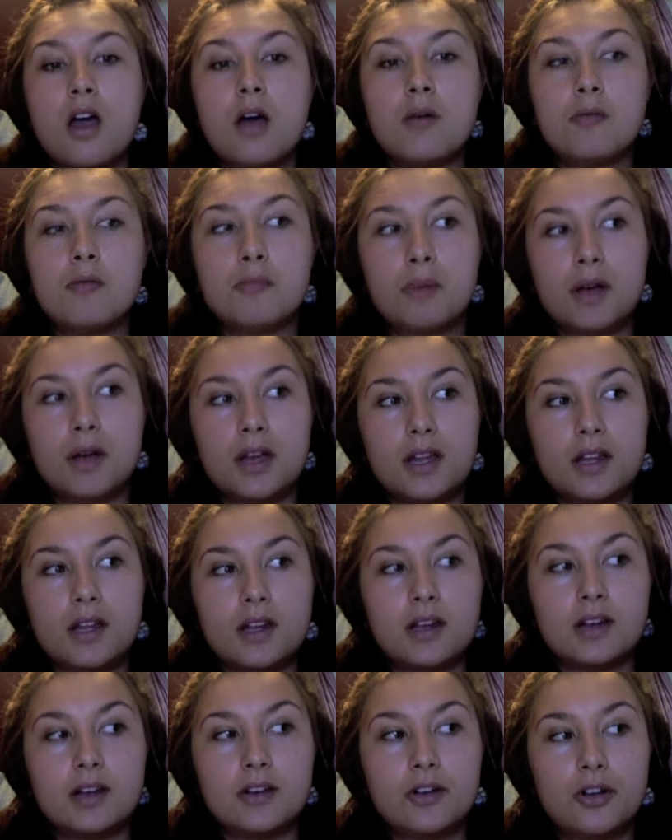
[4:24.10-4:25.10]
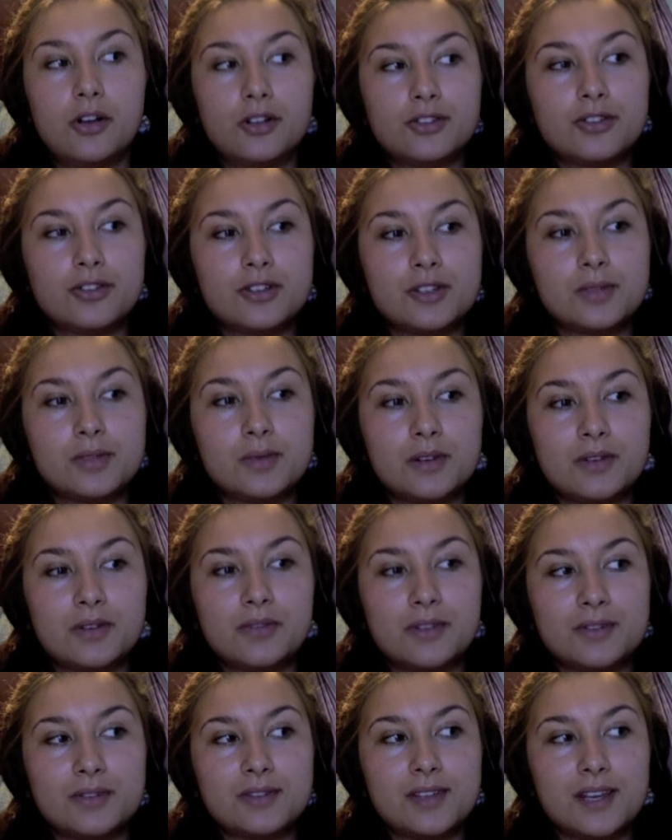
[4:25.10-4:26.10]
But culture is one of
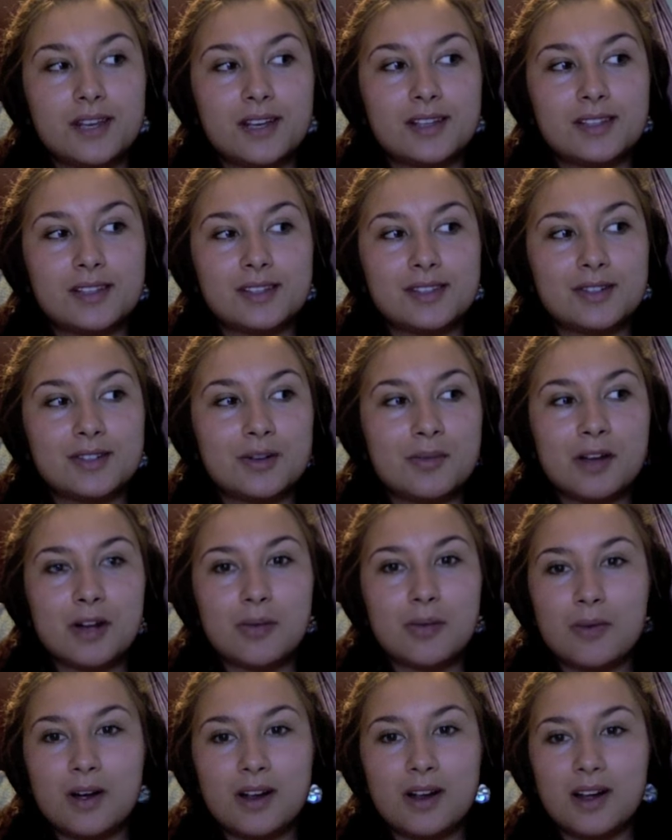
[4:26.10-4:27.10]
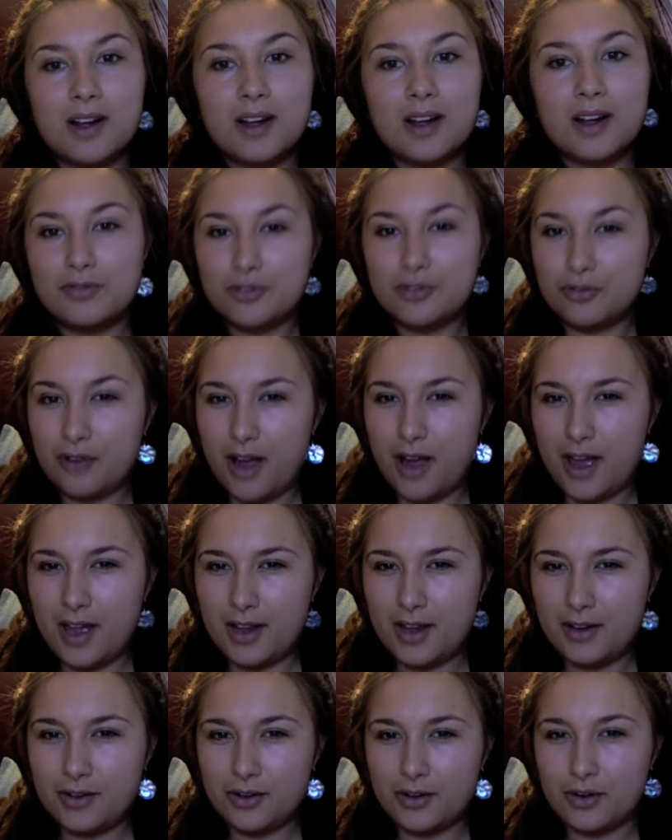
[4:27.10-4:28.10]
those things, no matter what kind of
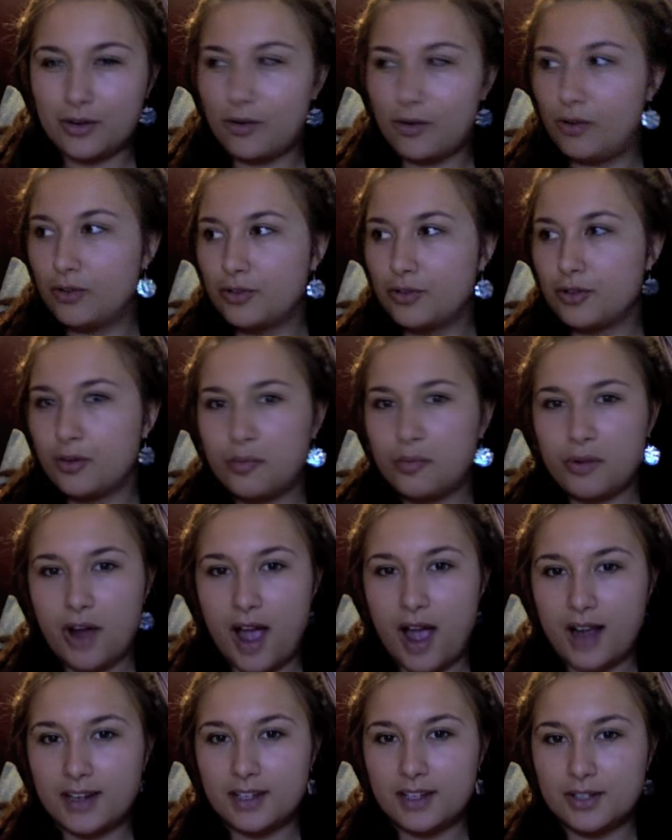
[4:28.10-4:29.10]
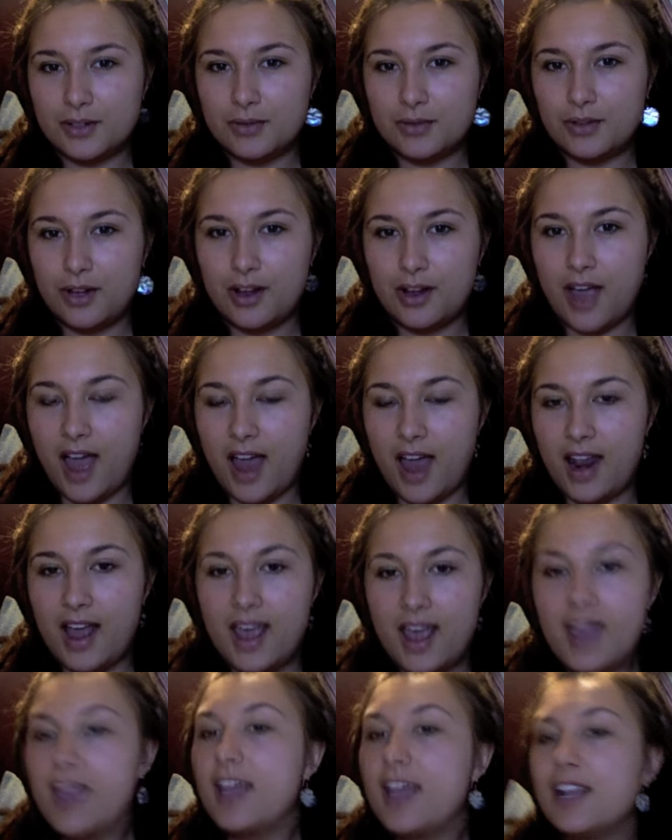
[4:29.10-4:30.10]
trend or cultural practice you look at,
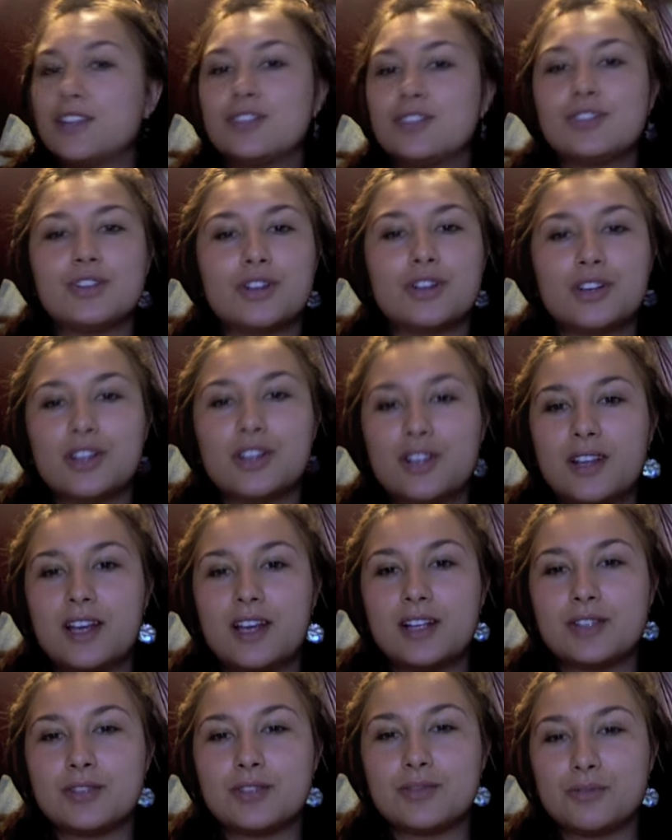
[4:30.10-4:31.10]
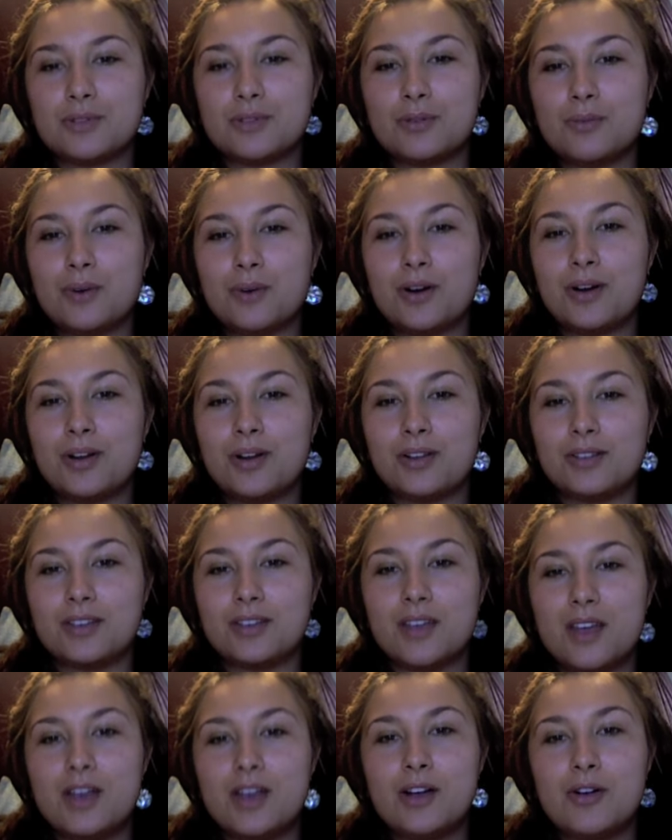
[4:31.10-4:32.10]
it circulates through the world.
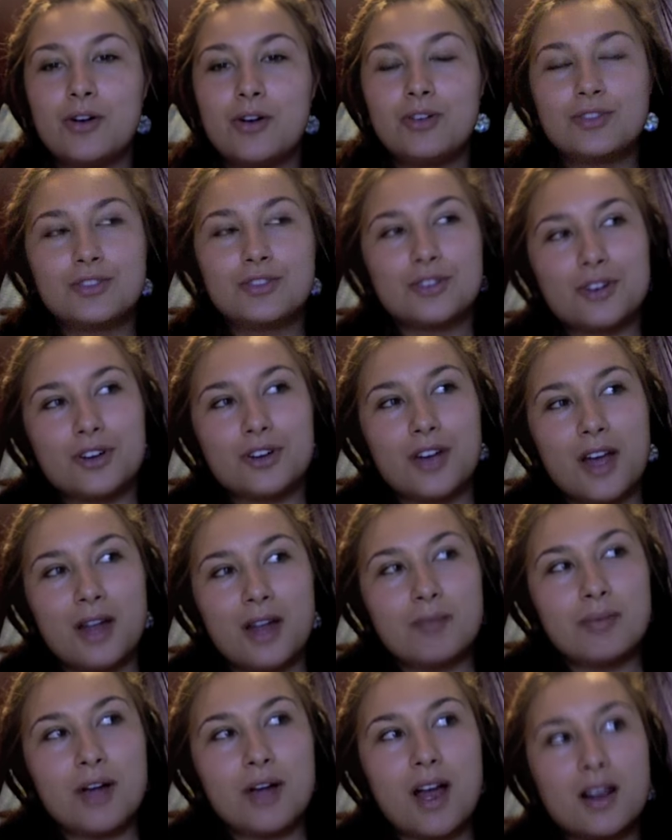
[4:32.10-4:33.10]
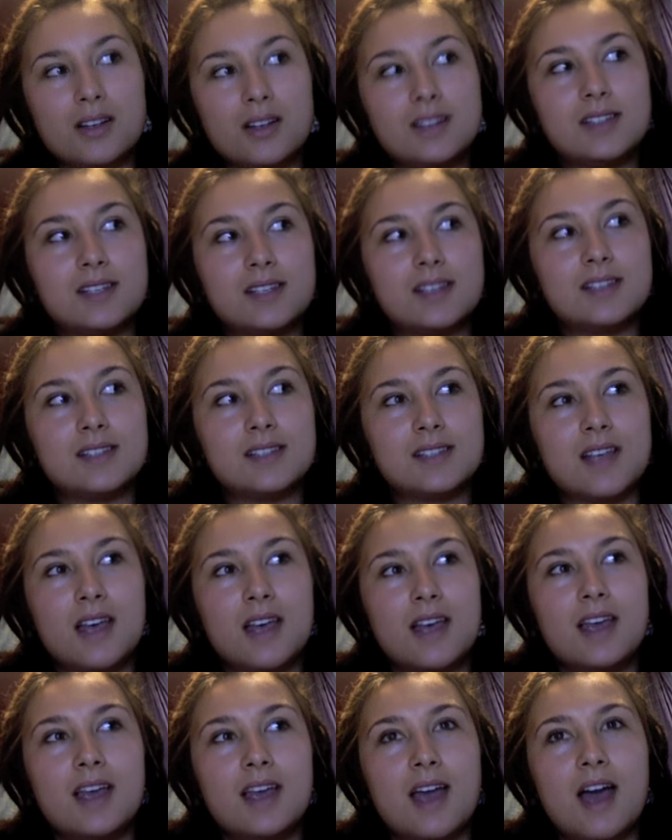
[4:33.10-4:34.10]
Culture and practices
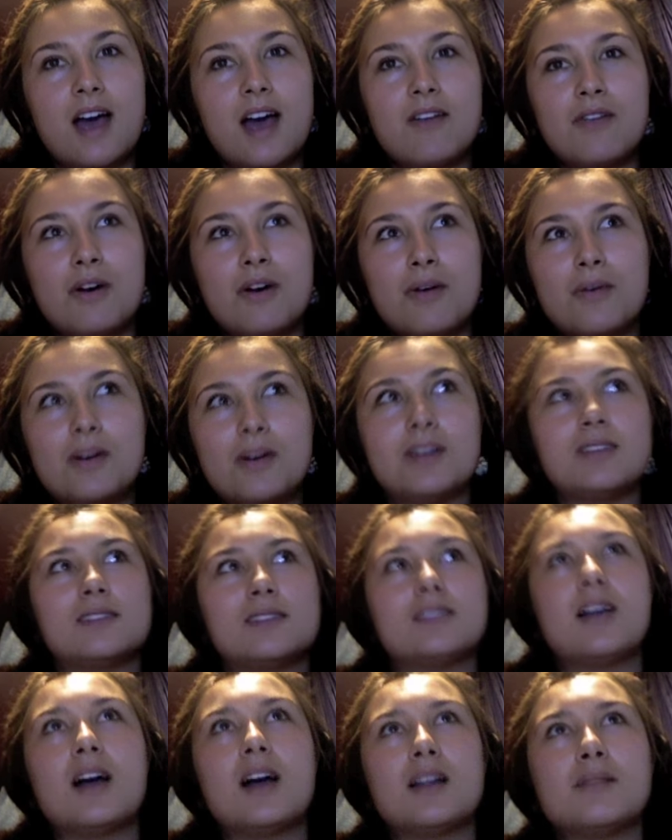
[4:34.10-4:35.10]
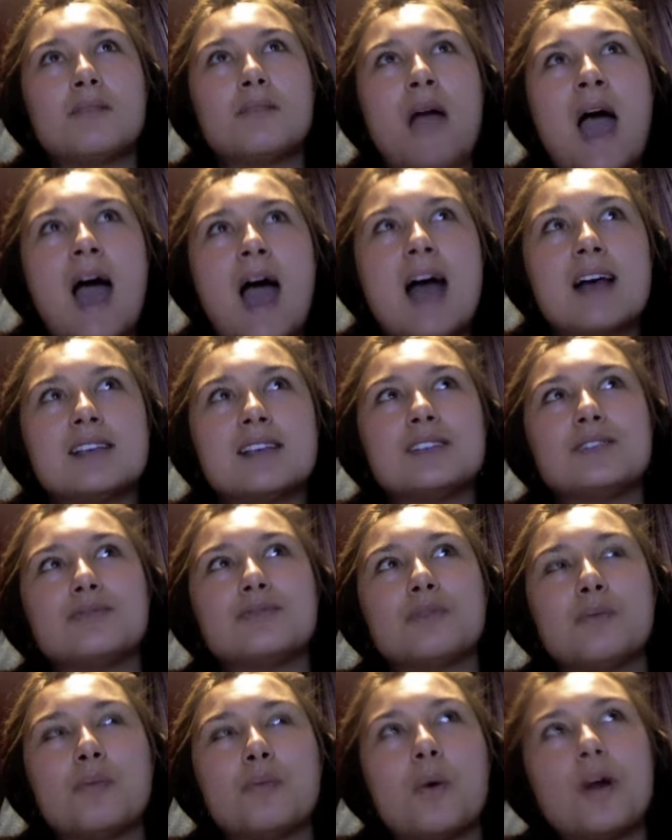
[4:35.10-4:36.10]
have always gotten passed
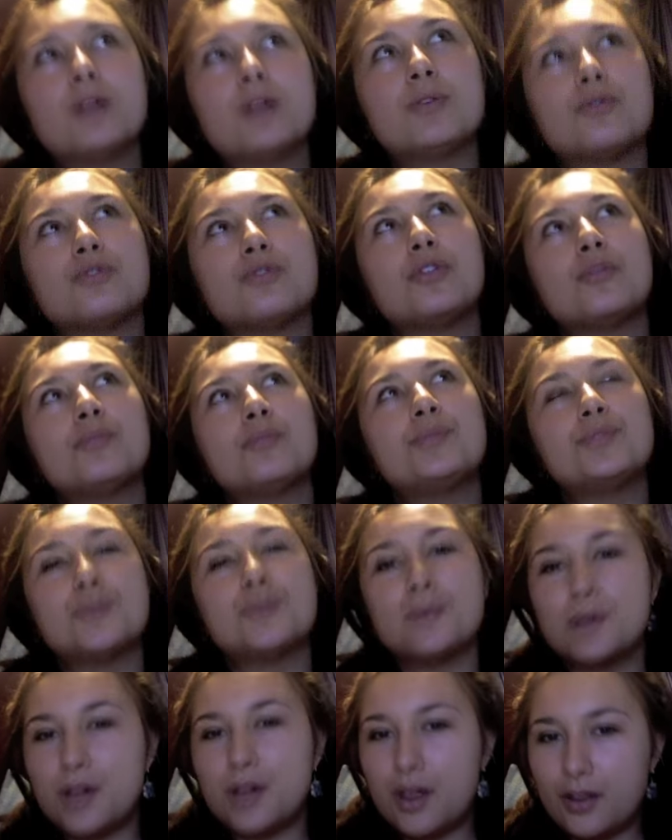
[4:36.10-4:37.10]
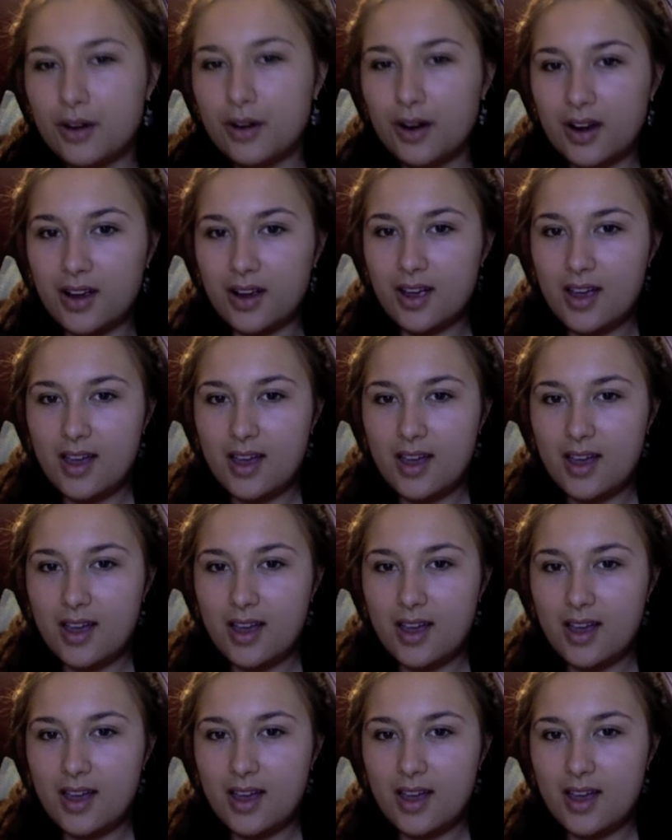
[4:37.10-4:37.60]
from one group to another.